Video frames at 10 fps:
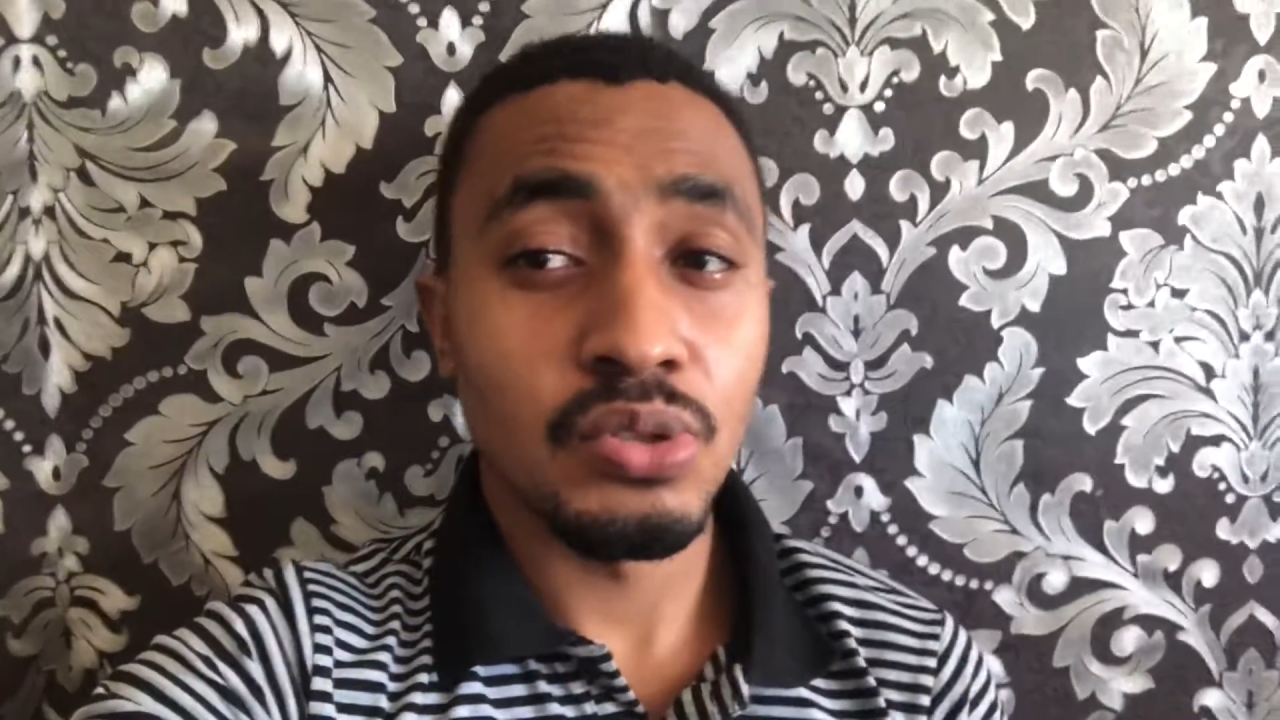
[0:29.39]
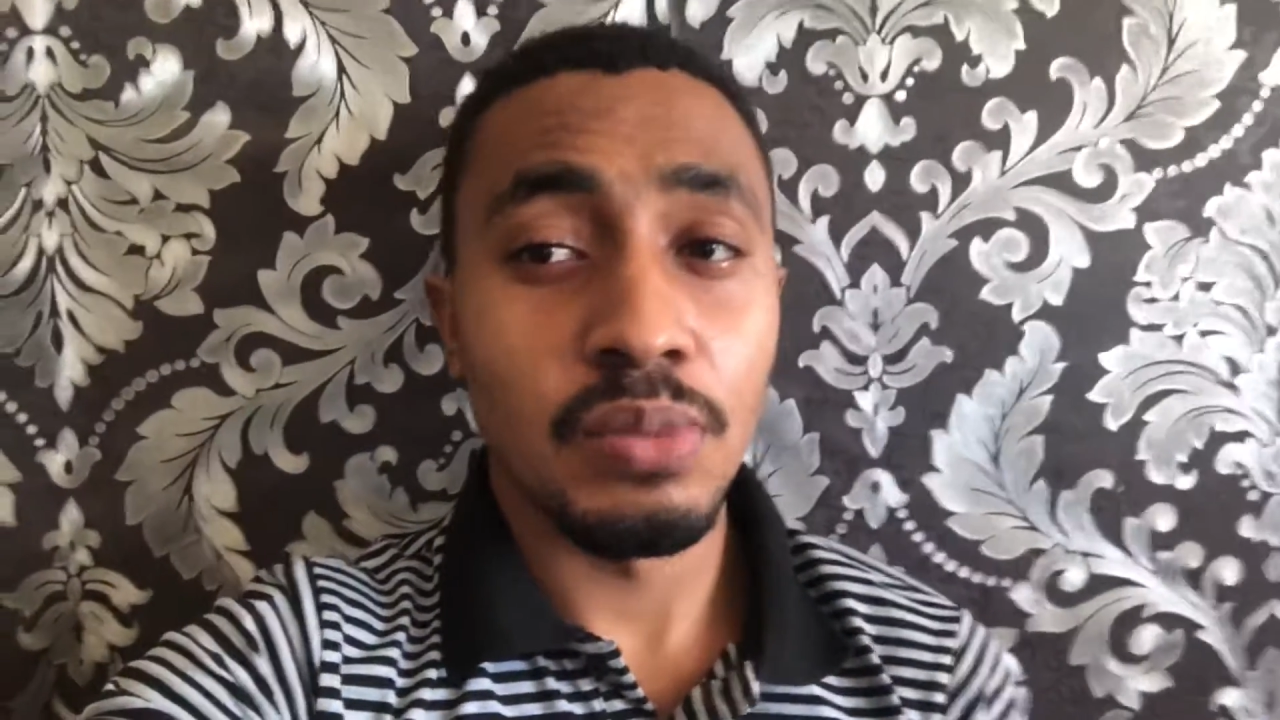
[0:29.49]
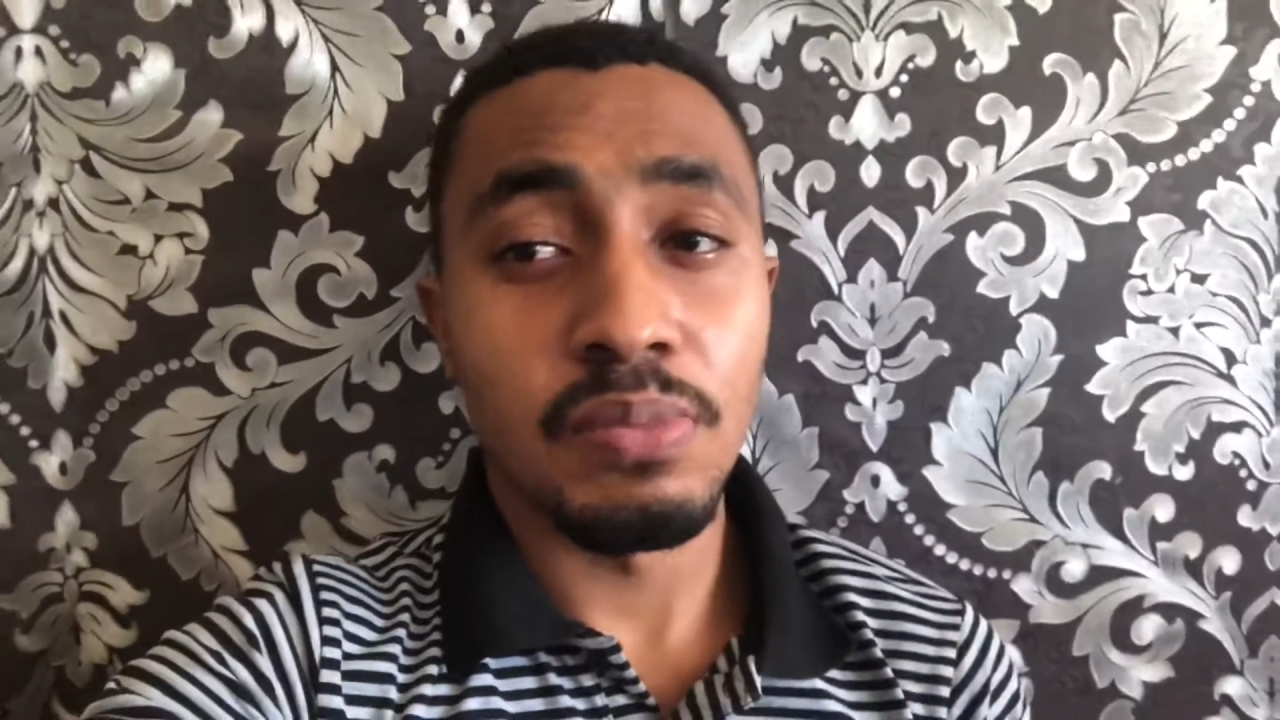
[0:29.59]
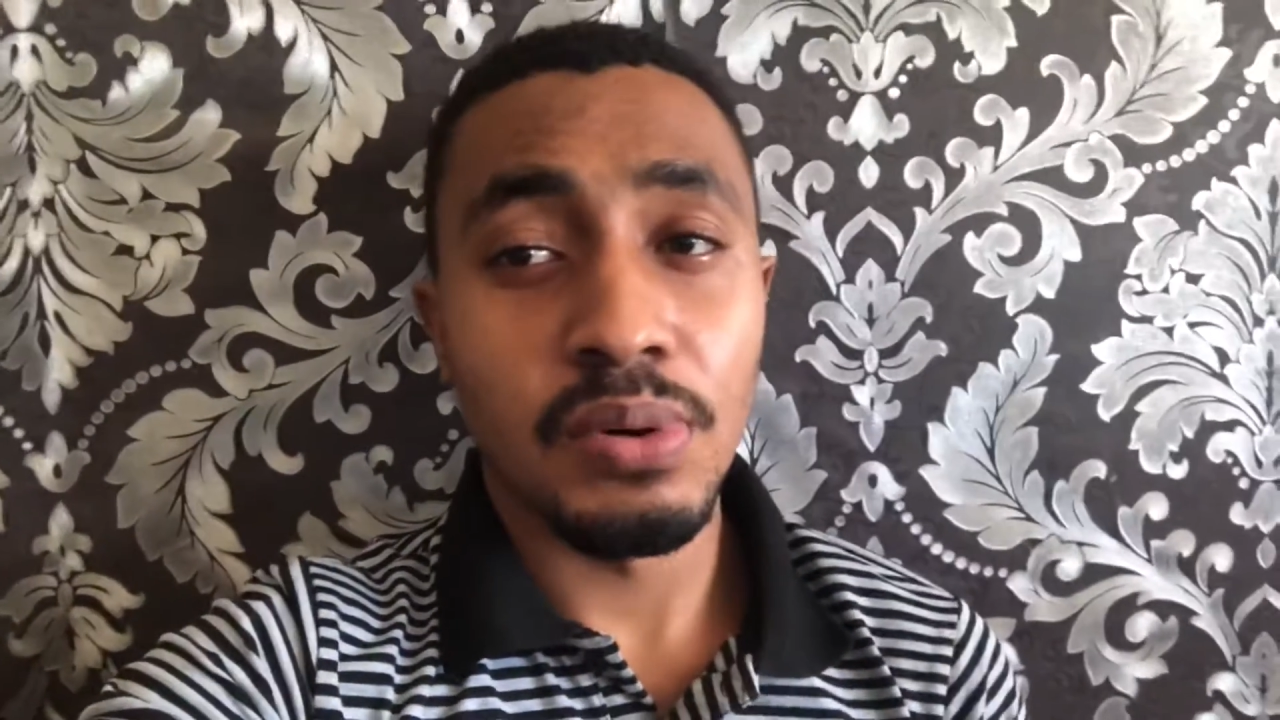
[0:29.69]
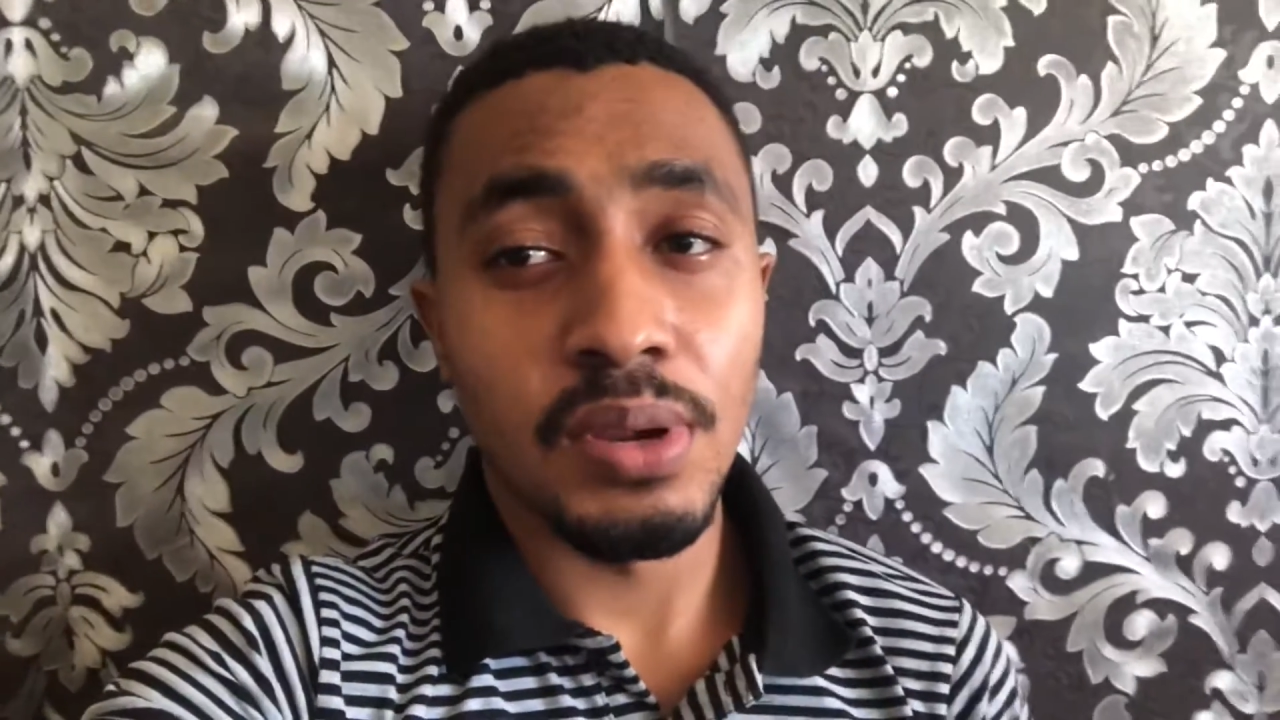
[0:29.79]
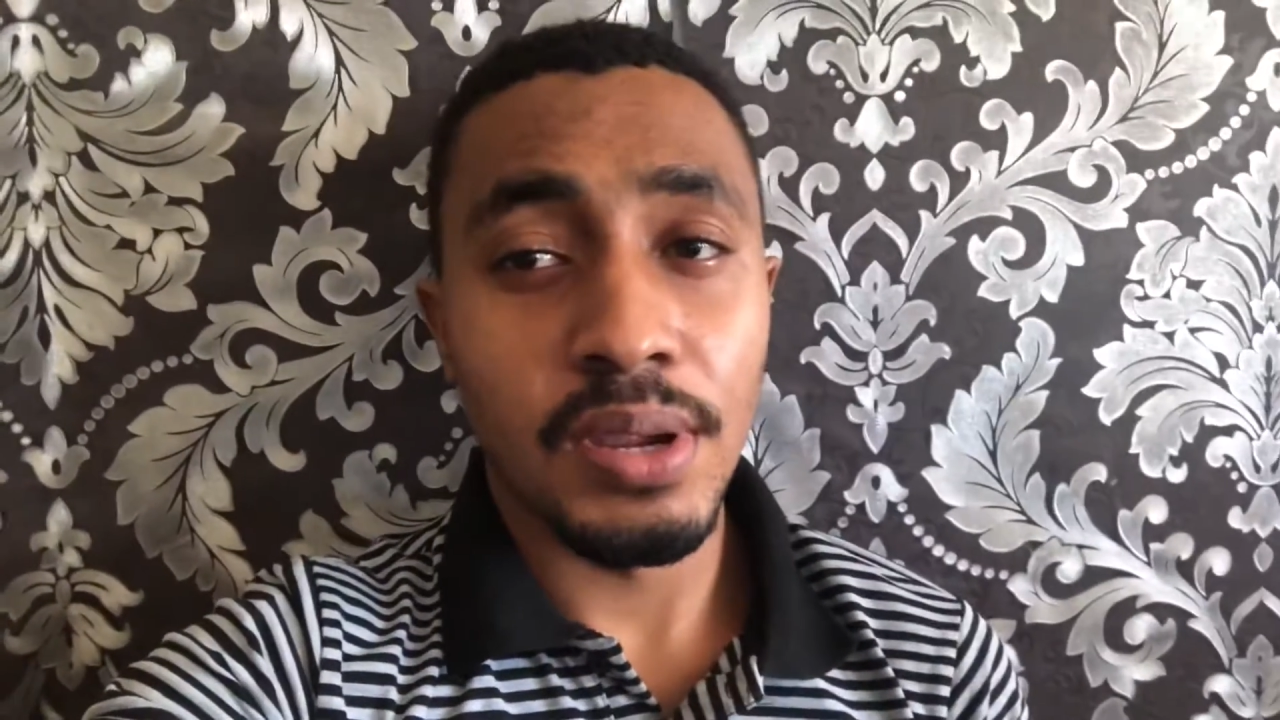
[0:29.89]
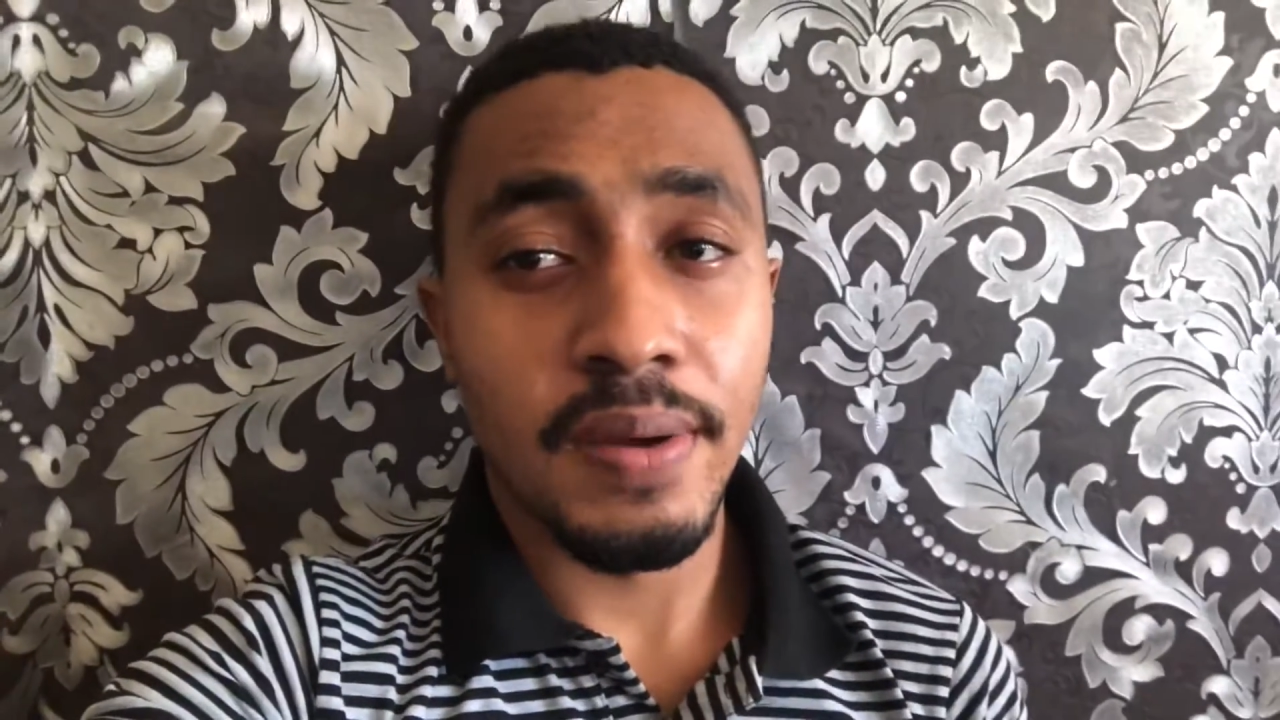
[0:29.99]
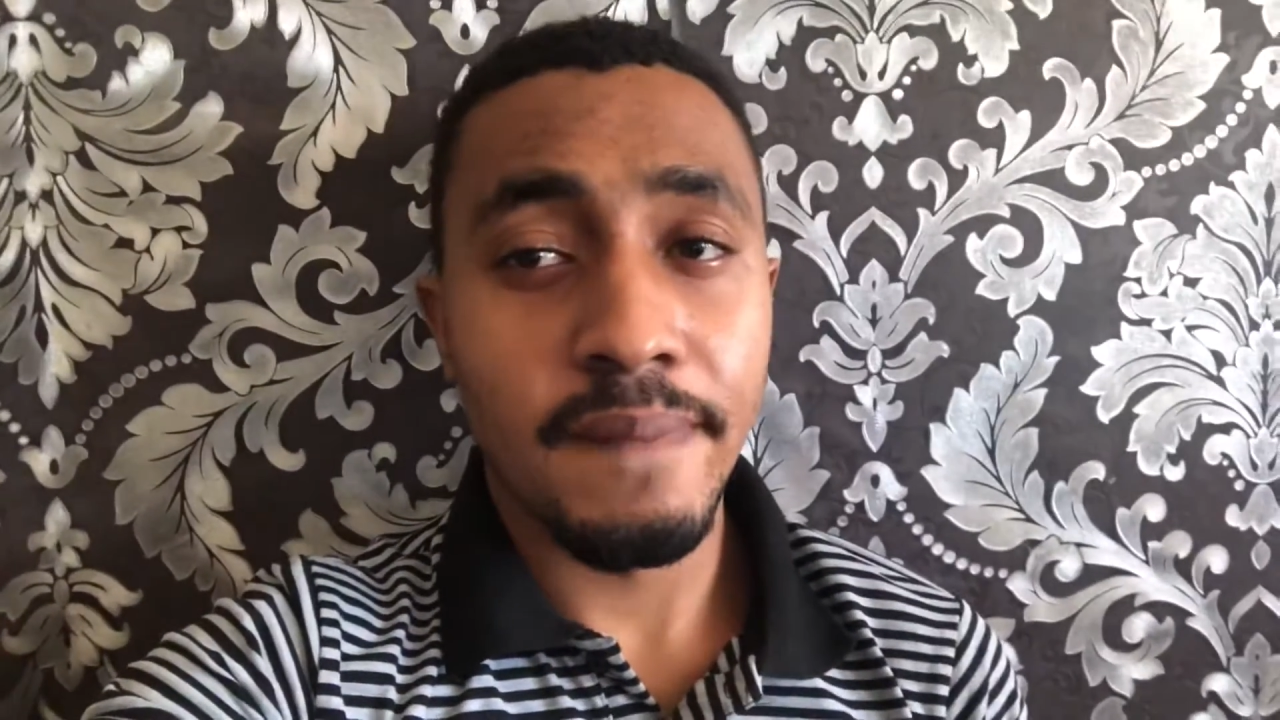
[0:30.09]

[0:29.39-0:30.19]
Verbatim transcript: your boy here